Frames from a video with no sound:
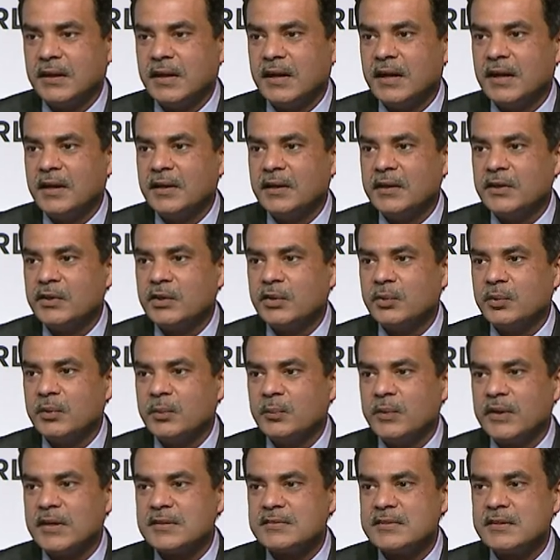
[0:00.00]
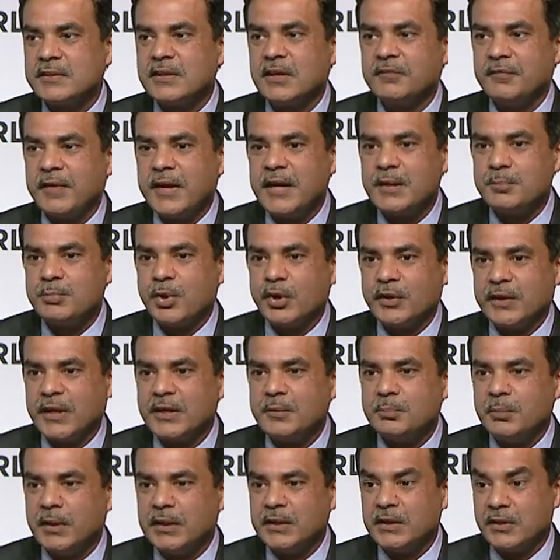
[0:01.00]
We're a city of
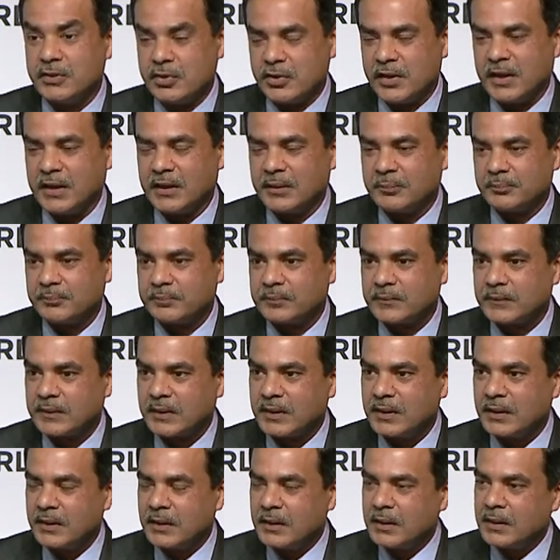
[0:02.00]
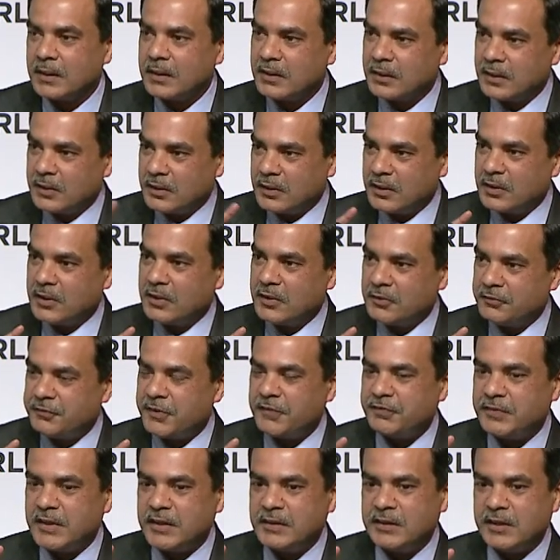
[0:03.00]
8.8 million today.
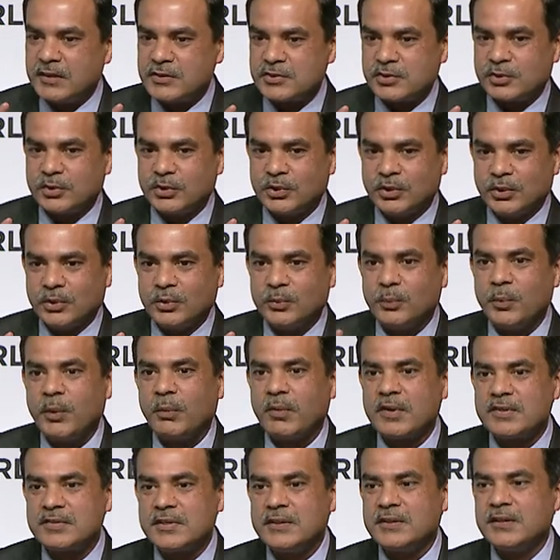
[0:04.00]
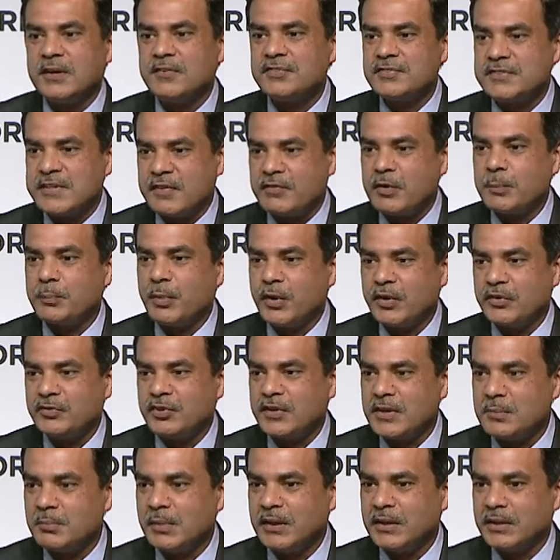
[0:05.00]
15 years ago, we were a city of
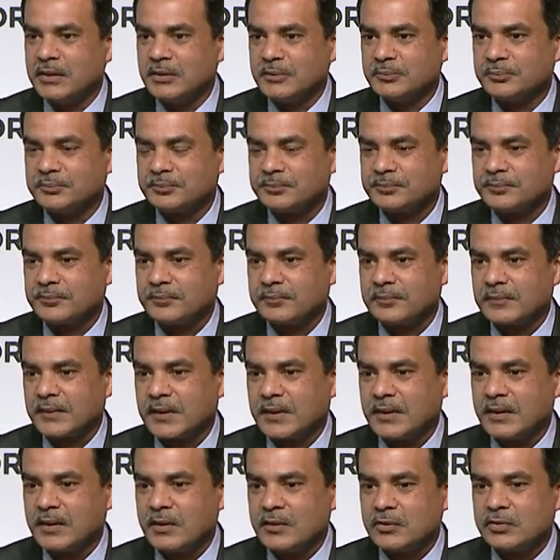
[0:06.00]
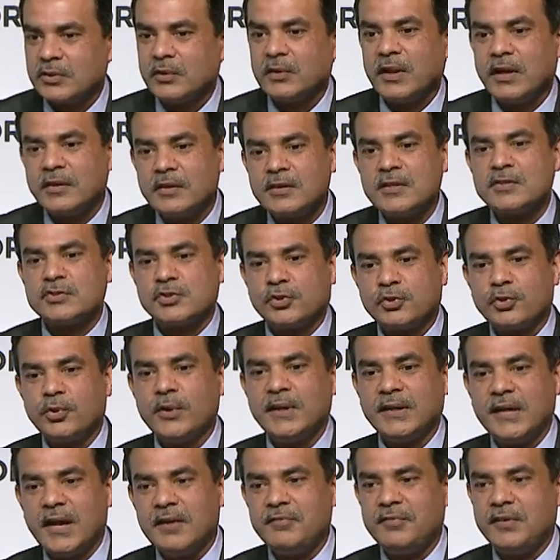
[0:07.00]
7.3 million. So London is
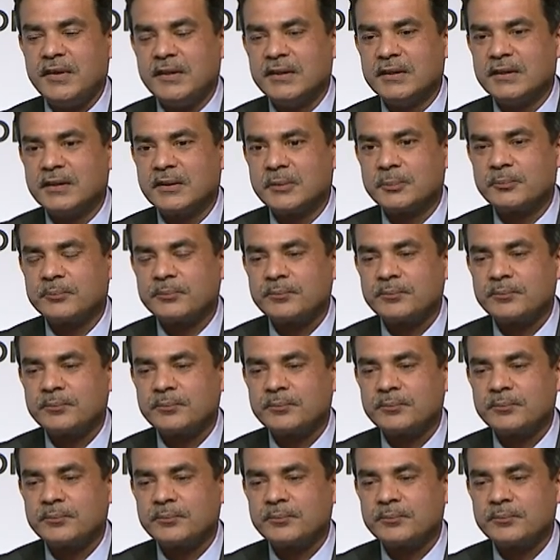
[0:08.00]
growing every year.